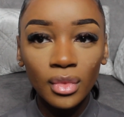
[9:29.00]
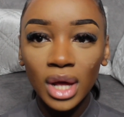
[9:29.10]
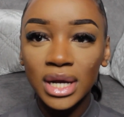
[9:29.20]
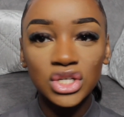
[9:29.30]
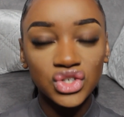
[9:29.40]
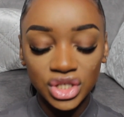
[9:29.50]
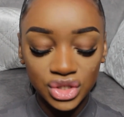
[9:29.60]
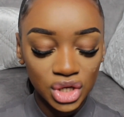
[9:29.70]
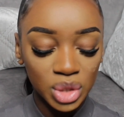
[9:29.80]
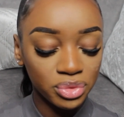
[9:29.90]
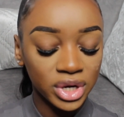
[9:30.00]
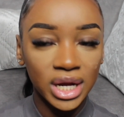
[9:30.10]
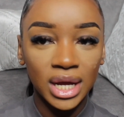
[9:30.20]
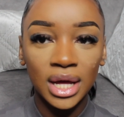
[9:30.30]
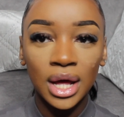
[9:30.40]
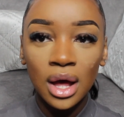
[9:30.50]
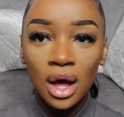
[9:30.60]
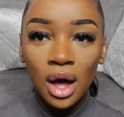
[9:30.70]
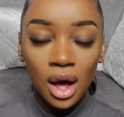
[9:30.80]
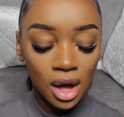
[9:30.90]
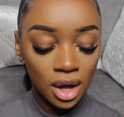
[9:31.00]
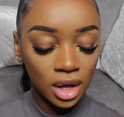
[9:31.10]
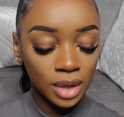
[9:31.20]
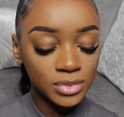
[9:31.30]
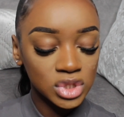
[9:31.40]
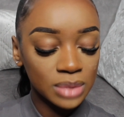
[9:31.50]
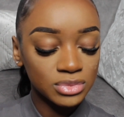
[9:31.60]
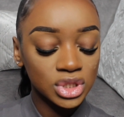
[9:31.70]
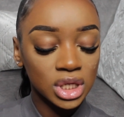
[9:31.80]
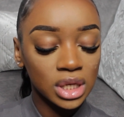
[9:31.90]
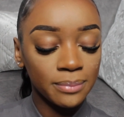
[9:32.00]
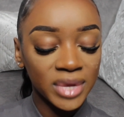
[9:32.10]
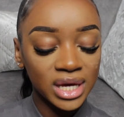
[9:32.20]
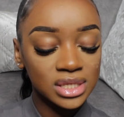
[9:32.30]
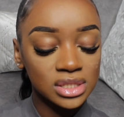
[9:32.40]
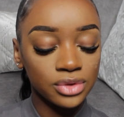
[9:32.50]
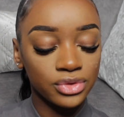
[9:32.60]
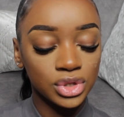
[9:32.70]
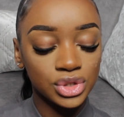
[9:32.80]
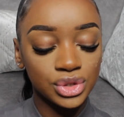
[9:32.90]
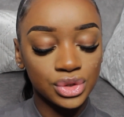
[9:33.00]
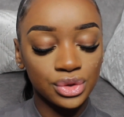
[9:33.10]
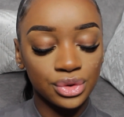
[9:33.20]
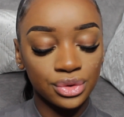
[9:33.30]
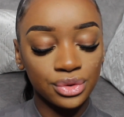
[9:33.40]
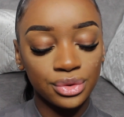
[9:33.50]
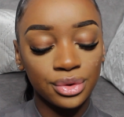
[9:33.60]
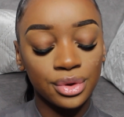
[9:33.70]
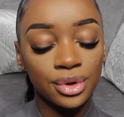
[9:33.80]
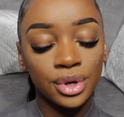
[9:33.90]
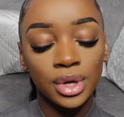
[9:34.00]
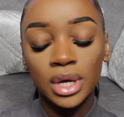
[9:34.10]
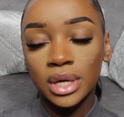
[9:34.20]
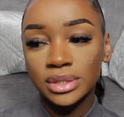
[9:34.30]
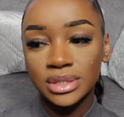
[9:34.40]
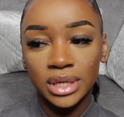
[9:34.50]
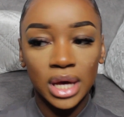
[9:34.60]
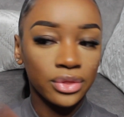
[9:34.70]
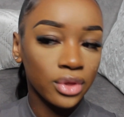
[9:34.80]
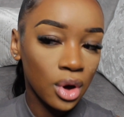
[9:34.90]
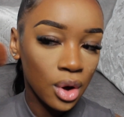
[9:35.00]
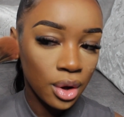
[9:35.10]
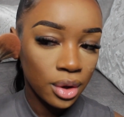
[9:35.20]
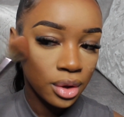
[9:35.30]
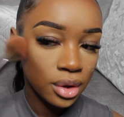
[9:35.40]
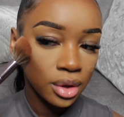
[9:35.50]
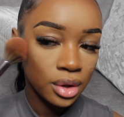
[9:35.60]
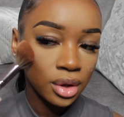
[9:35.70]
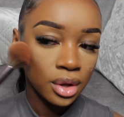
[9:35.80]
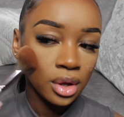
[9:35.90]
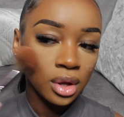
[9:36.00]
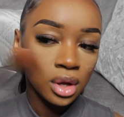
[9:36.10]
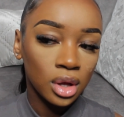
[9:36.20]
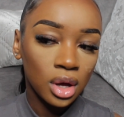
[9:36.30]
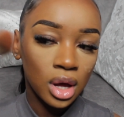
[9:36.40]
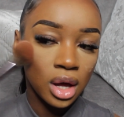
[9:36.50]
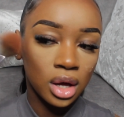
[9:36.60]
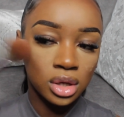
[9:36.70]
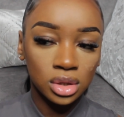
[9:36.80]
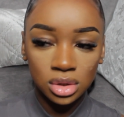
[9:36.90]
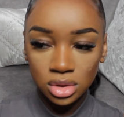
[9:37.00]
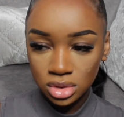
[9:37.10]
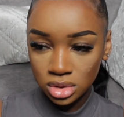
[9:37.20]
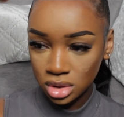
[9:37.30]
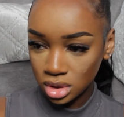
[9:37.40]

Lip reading: Literally so pretty. So I'm just gonna mix the 2 together and